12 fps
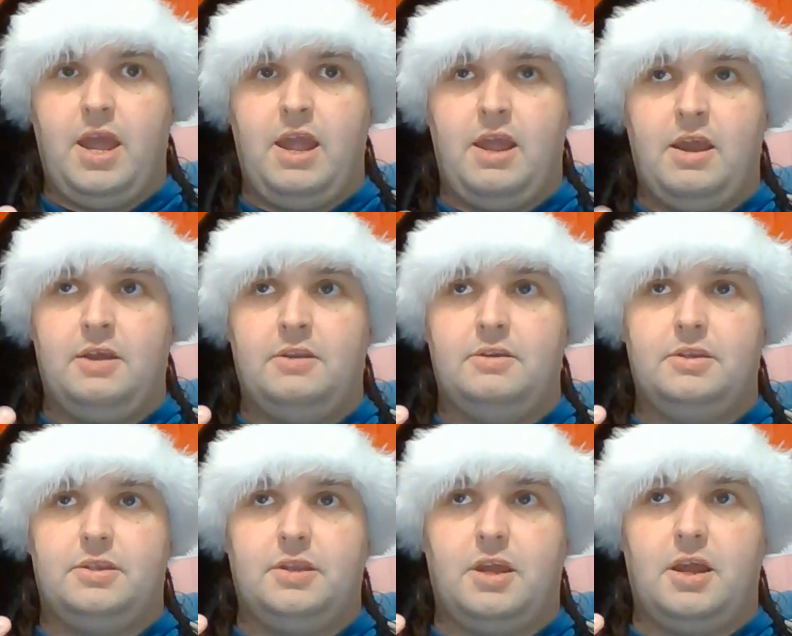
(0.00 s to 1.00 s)

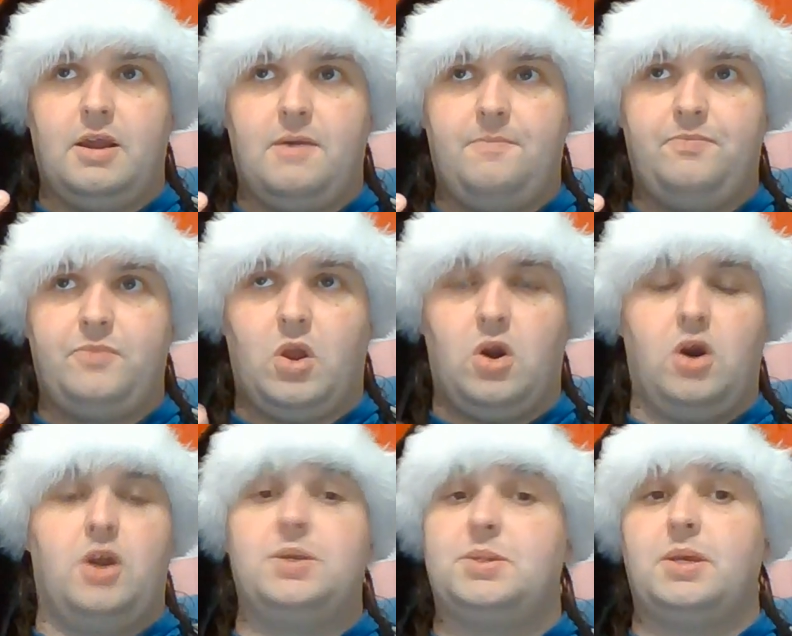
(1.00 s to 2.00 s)
and
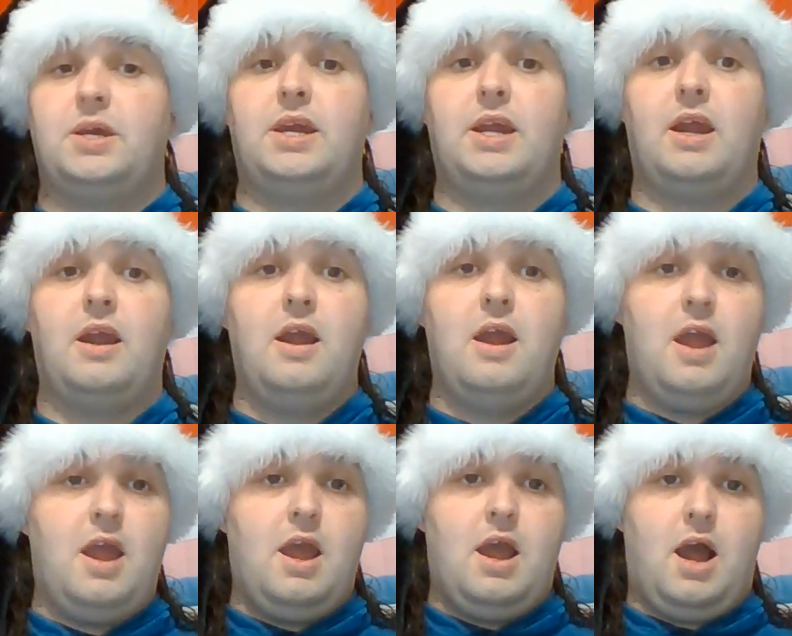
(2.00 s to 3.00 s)
honestly,
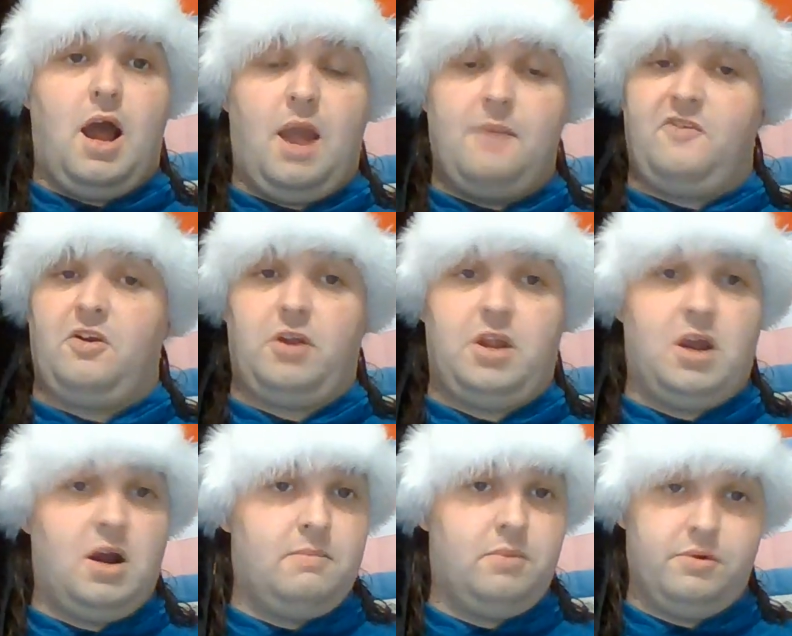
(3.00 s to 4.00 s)
I am very
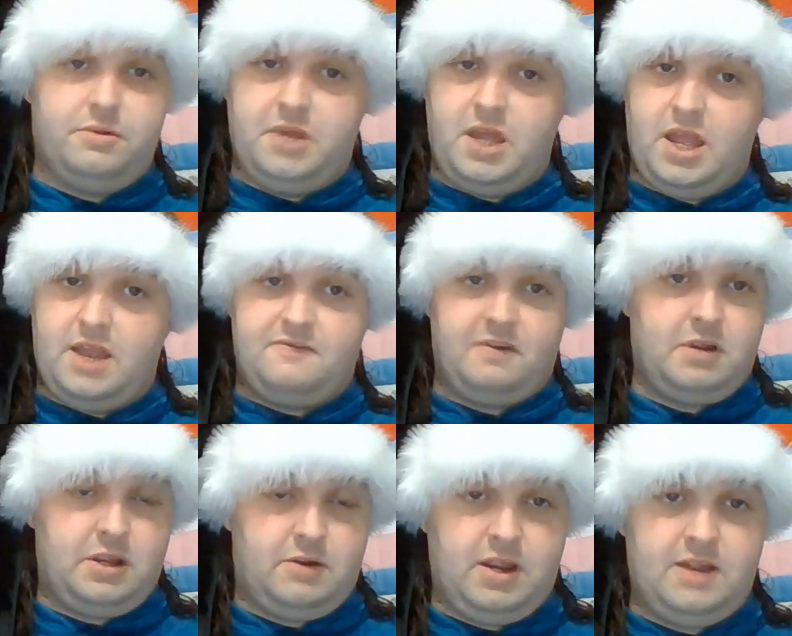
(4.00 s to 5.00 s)
humbled and
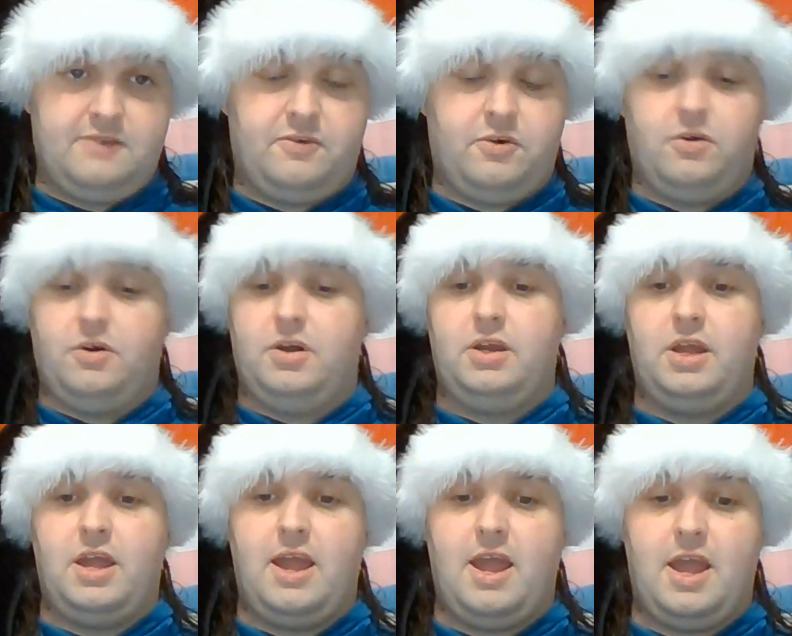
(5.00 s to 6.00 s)
very grateful
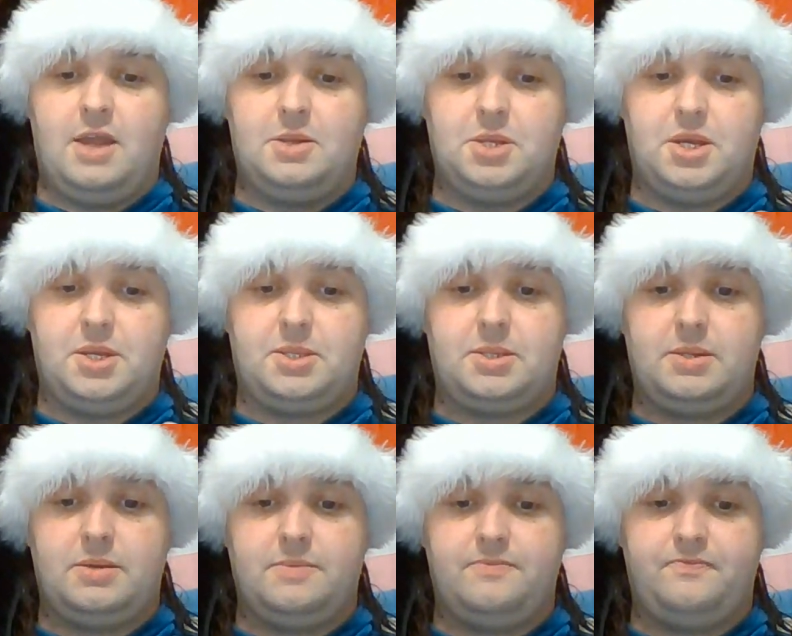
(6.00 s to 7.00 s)
and
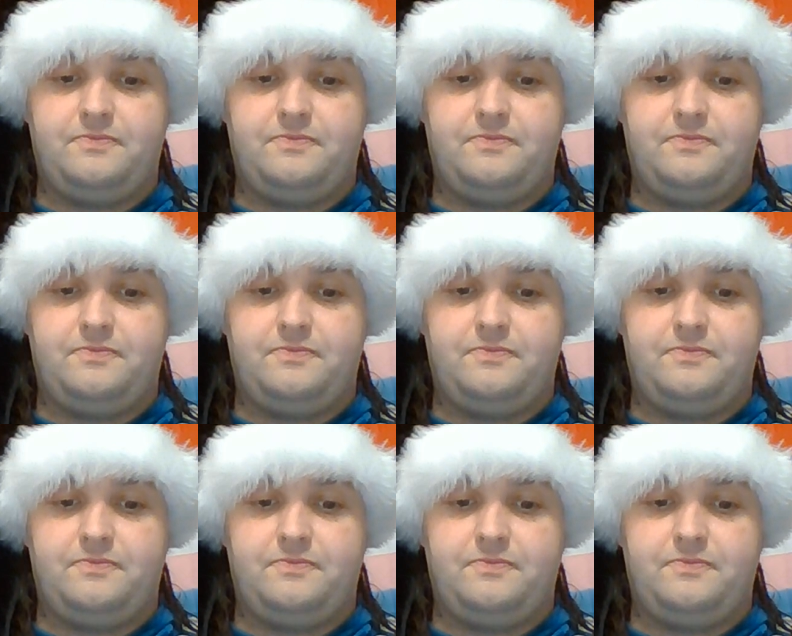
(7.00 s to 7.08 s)
just